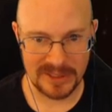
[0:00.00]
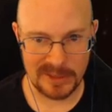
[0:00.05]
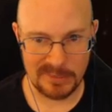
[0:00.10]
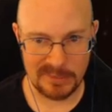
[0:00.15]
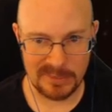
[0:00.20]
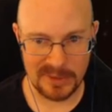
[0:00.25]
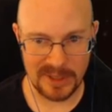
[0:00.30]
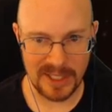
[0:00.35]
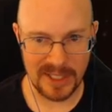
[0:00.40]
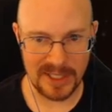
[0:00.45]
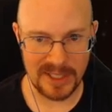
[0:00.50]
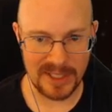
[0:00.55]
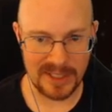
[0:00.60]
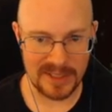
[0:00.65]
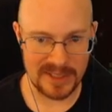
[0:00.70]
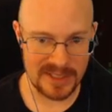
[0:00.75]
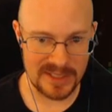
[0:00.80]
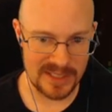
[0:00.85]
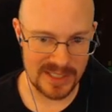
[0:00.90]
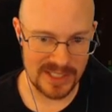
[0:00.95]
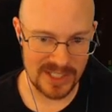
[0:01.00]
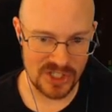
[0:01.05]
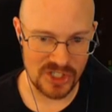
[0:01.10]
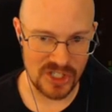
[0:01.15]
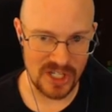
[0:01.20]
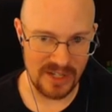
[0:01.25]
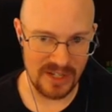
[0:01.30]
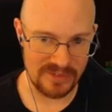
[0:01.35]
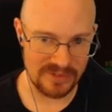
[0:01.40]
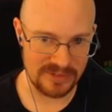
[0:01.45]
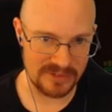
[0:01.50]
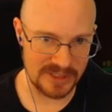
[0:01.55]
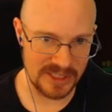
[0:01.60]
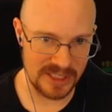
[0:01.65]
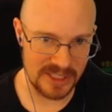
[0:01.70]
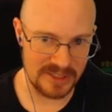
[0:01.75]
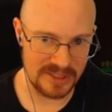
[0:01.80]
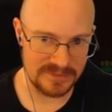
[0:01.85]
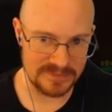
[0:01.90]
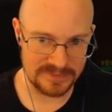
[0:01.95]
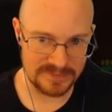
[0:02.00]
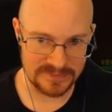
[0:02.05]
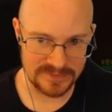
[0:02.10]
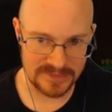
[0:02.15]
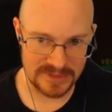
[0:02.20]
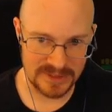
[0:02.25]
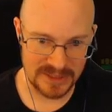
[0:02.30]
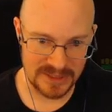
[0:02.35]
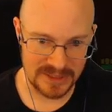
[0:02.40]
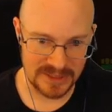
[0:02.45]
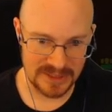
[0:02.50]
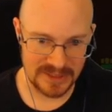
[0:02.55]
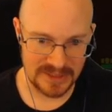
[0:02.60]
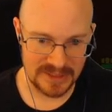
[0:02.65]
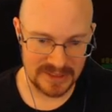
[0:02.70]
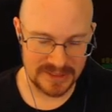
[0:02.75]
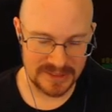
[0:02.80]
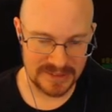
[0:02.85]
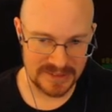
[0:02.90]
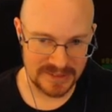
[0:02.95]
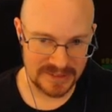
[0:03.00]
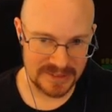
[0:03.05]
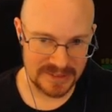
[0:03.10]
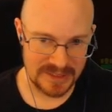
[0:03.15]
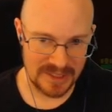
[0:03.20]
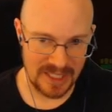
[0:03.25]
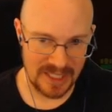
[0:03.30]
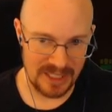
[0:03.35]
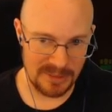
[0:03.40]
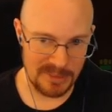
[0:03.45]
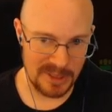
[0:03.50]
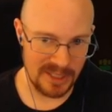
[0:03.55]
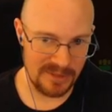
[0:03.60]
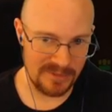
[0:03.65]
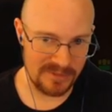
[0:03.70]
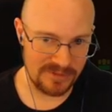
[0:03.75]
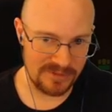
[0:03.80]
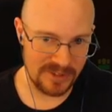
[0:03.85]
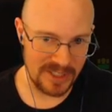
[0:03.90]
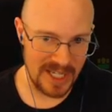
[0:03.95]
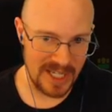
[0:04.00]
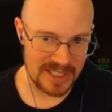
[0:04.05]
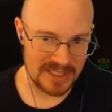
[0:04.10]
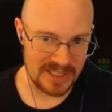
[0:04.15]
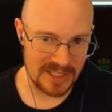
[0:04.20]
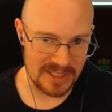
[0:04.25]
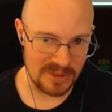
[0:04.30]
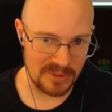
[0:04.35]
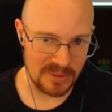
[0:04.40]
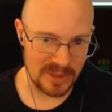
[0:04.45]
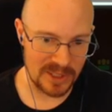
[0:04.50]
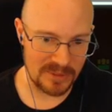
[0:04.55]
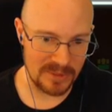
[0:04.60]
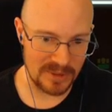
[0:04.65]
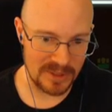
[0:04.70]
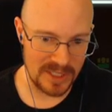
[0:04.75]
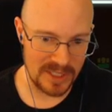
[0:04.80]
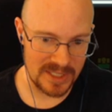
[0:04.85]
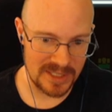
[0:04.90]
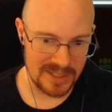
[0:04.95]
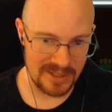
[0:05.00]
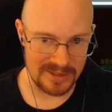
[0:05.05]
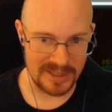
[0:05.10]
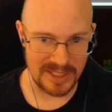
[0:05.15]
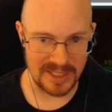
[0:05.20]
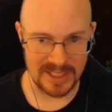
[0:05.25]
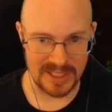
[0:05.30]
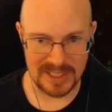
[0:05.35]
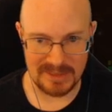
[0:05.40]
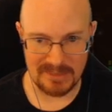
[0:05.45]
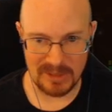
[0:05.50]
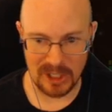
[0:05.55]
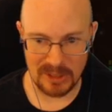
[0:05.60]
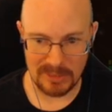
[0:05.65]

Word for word: pre-ignited stuff. Well, I mean, flak doesn't work with this. I'll take a small